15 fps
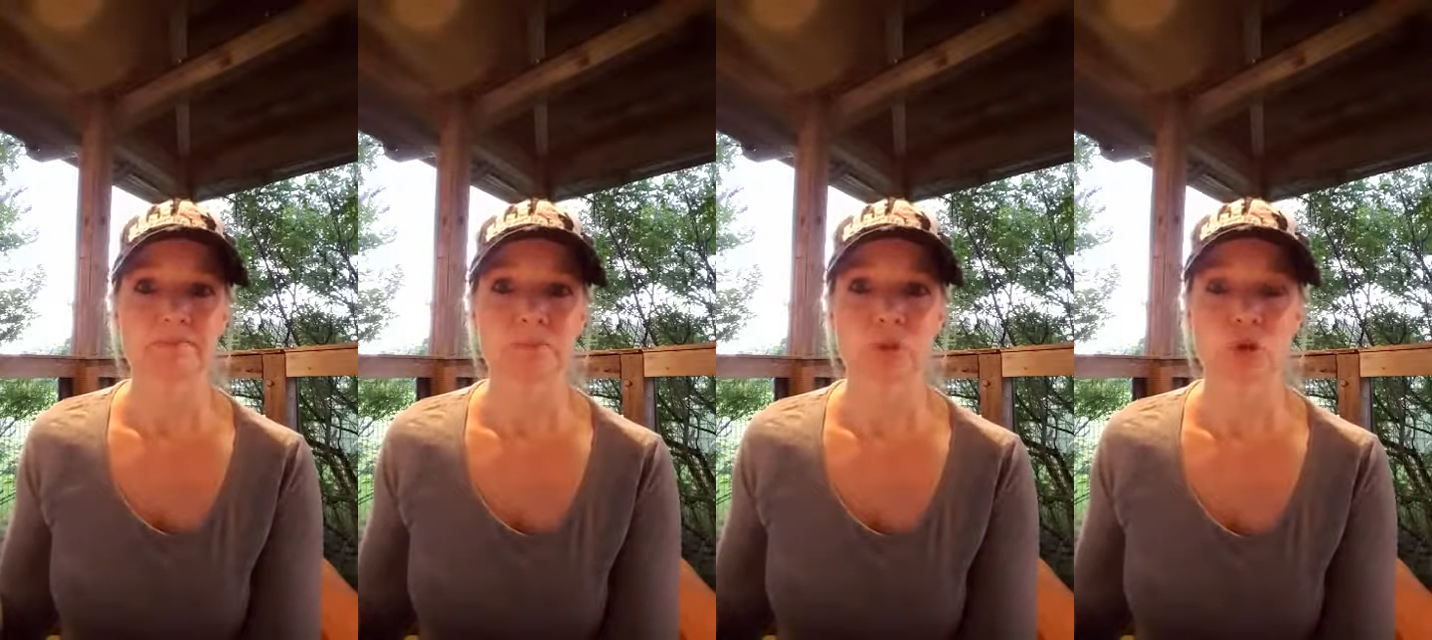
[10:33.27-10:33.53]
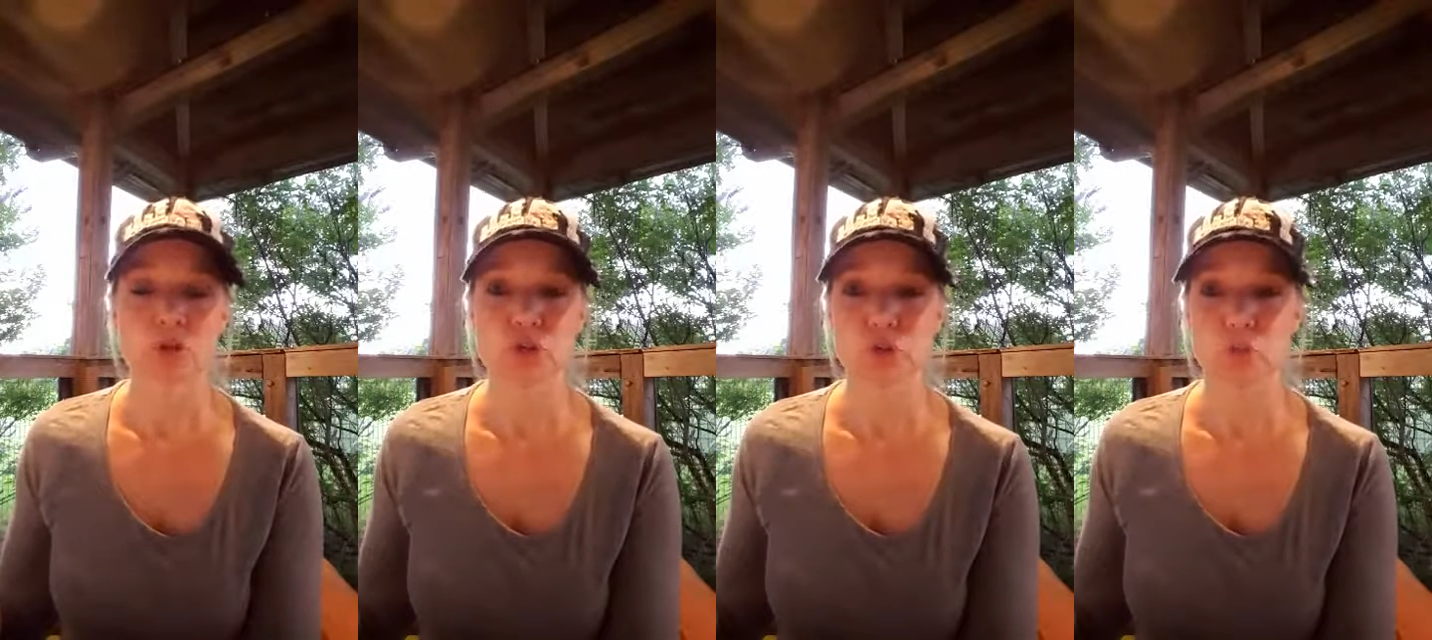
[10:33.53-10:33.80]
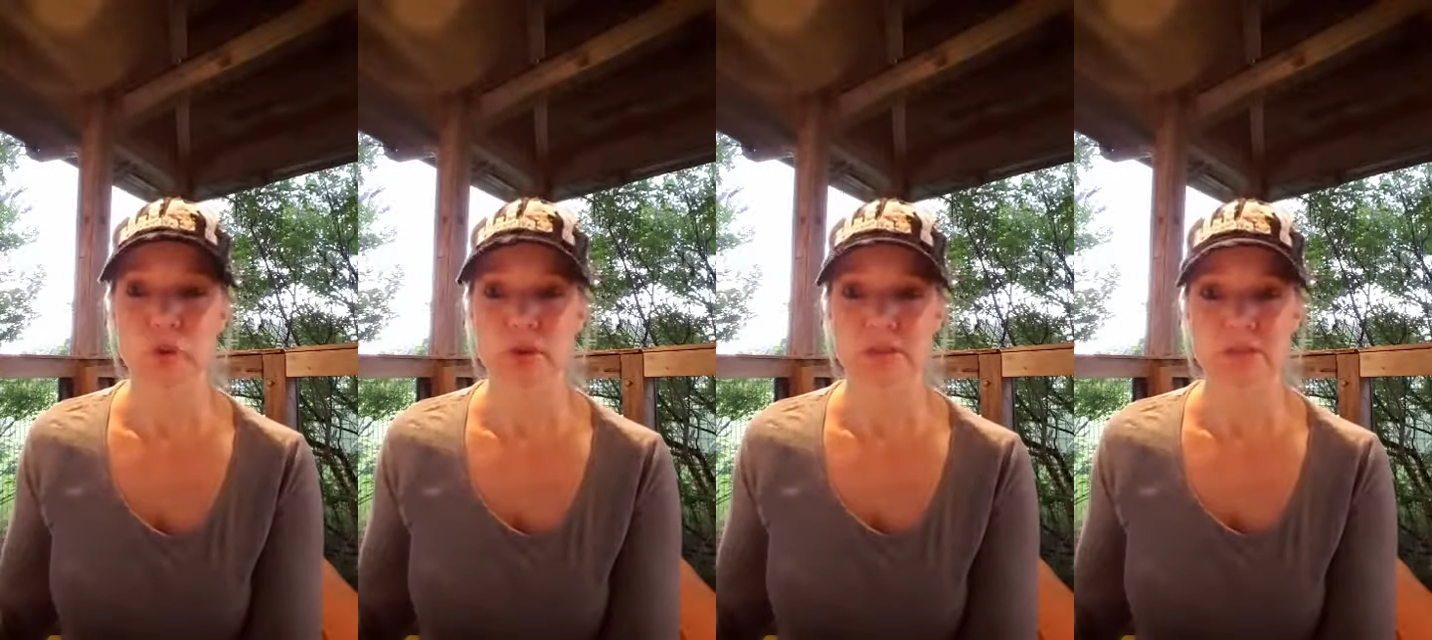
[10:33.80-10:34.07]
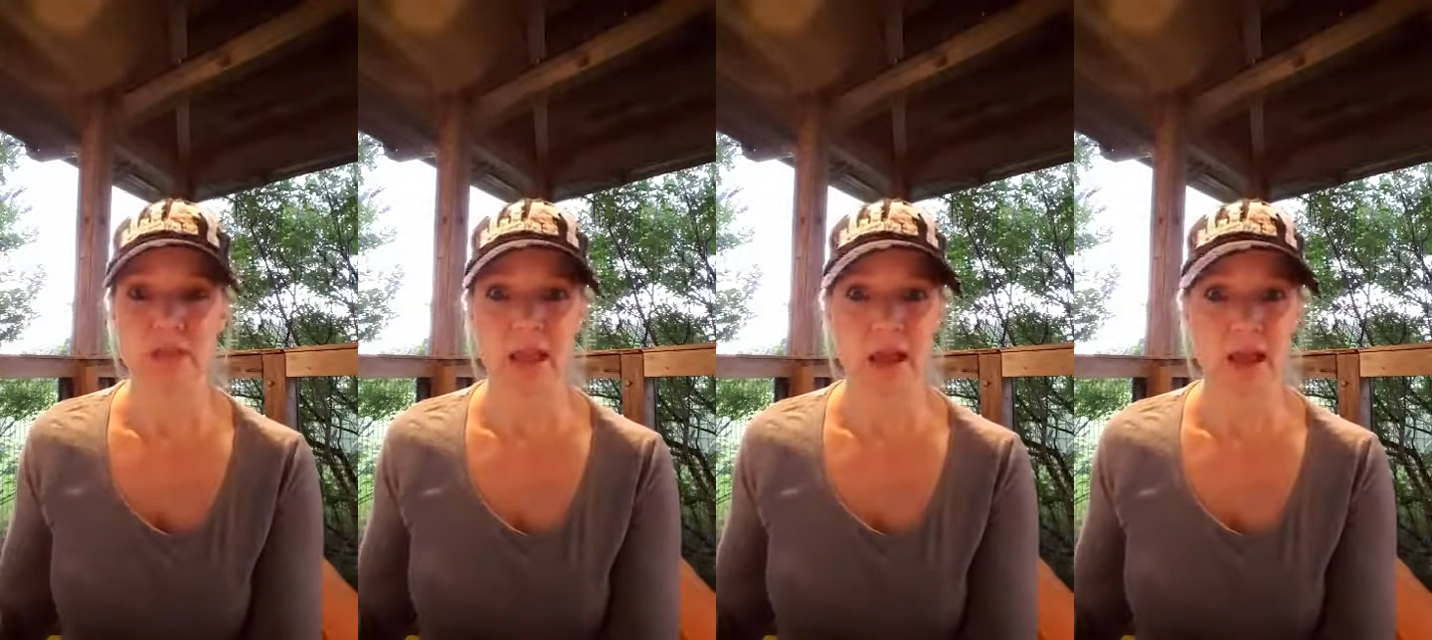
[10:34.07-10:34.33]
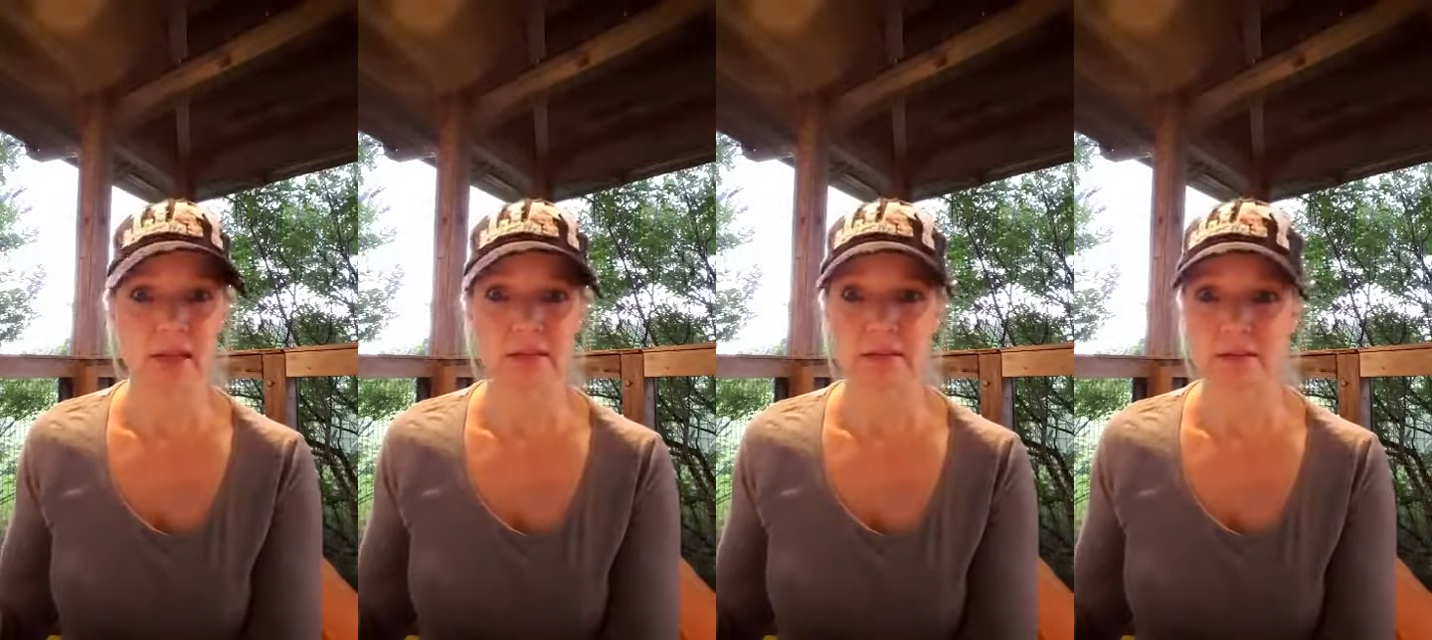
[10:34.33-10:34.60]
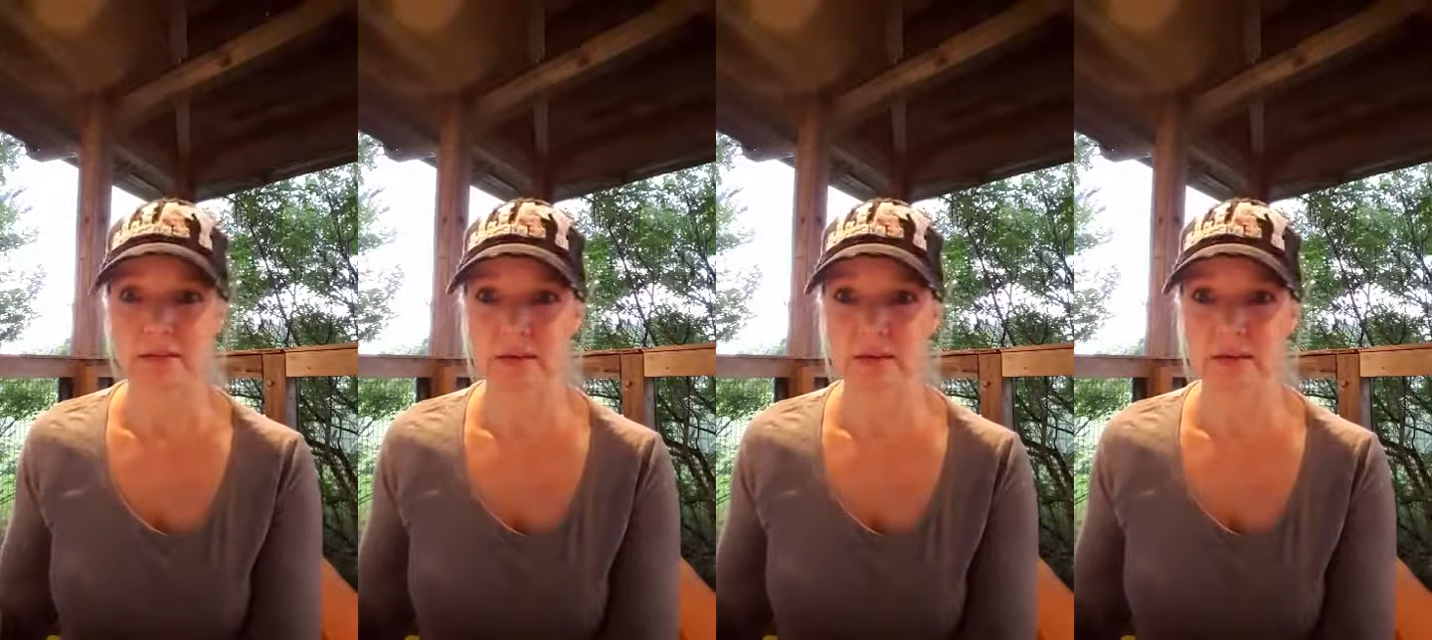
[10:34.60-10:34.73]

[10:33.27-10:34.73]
your choice. Add